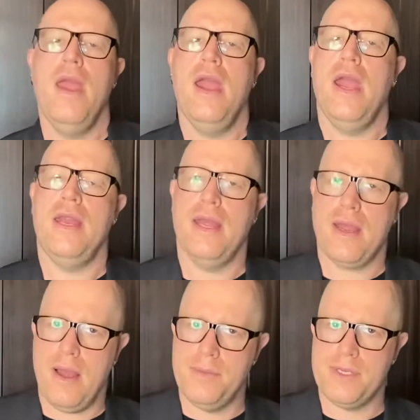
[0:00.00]
and he
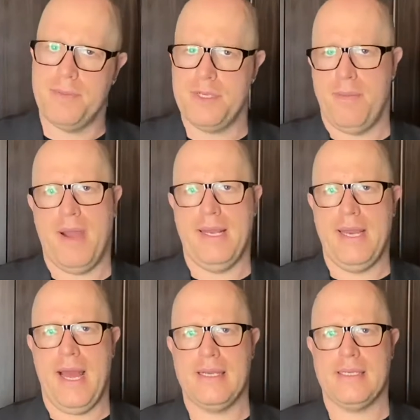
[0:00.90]
comes up to my
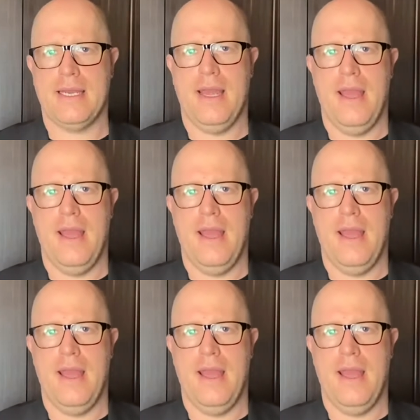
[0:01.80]
desk